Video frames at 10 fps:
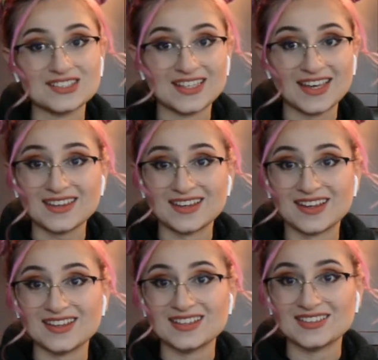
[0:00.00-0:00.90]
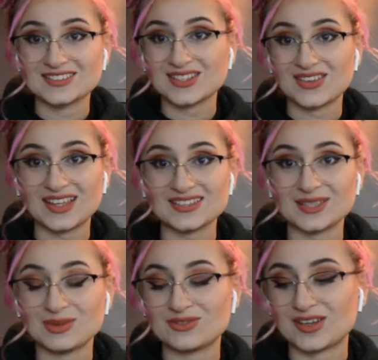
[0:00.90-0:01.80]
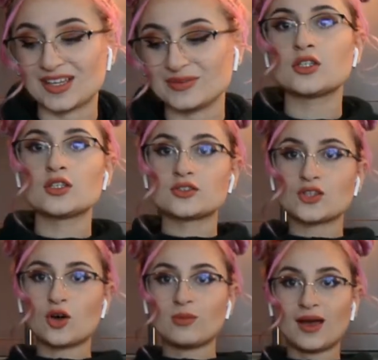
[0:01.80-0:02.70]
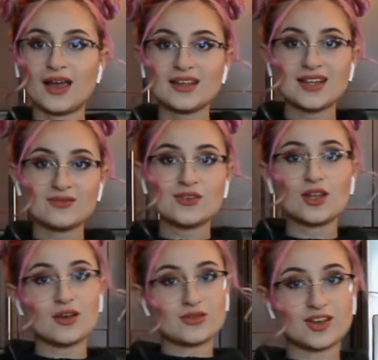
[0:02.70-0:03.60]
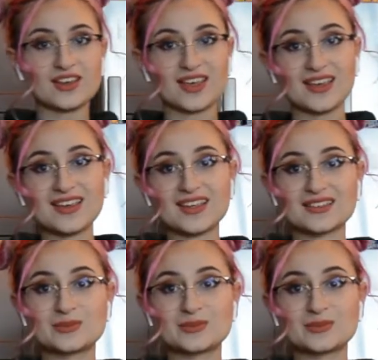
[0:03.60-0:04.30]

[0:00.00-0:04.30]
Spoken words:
together, so that's gonna be fun. So my level of cooking is